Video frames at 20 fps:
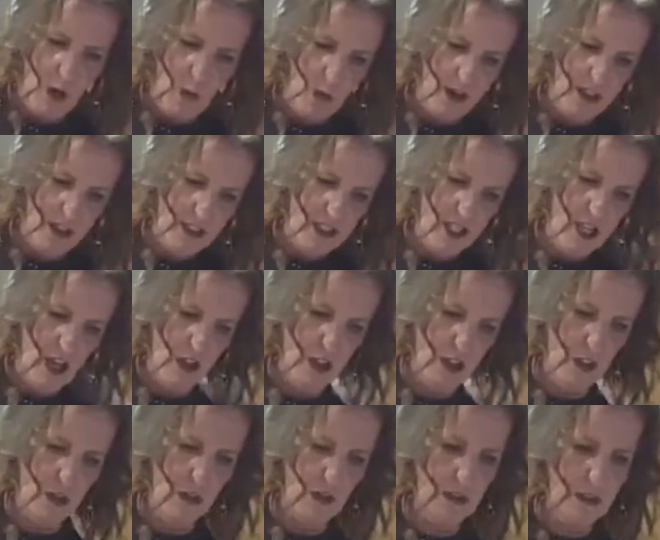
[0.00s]
I wanna tell
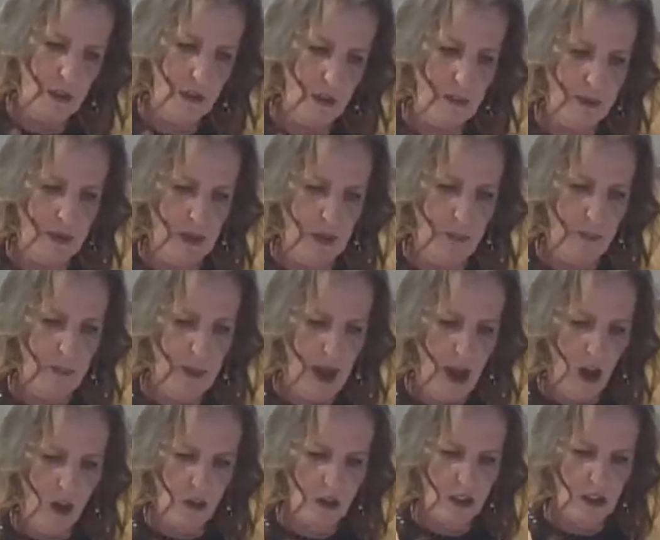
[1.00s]
you a little bit
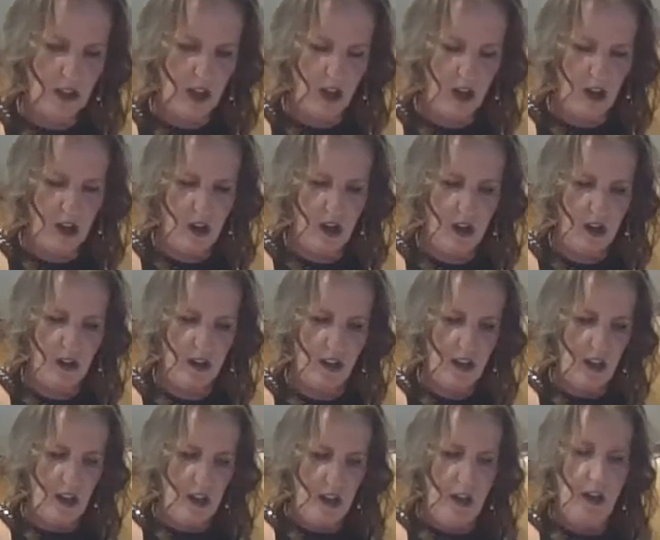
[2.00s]
about
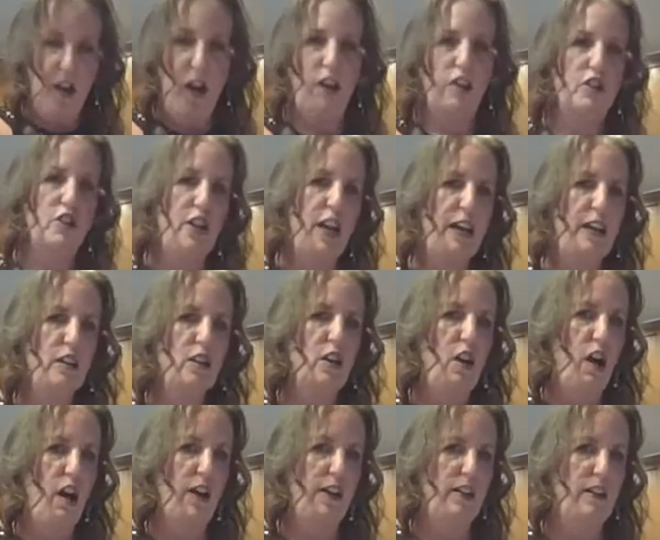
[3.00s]
Unchained
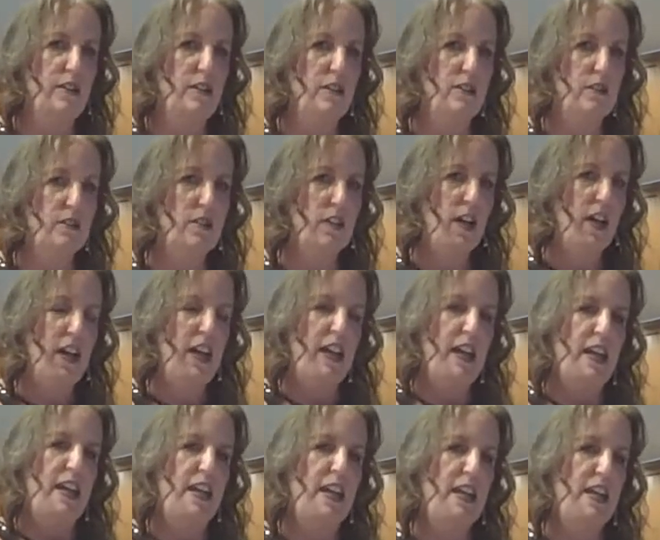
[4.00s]
Goddess.
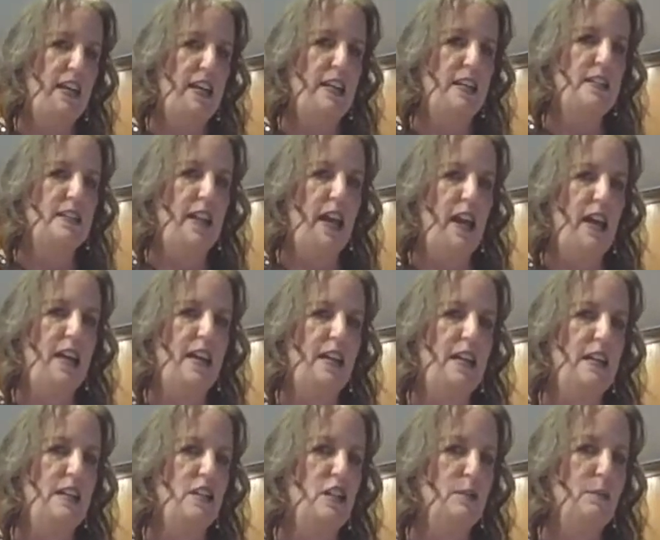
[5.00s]
It is a
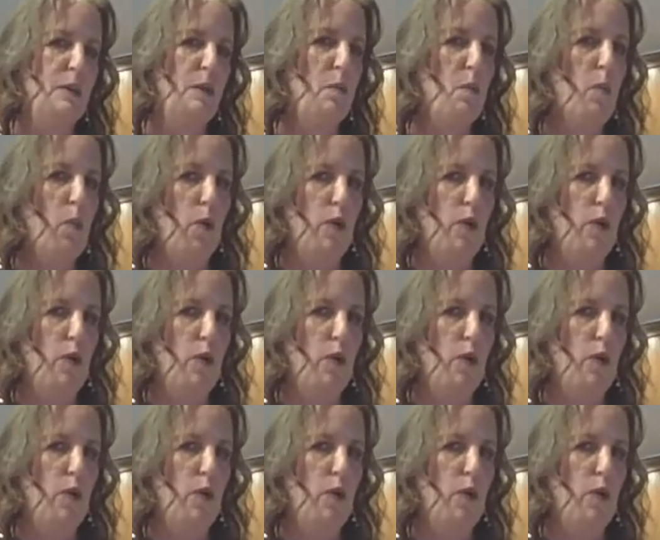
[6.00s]
intimate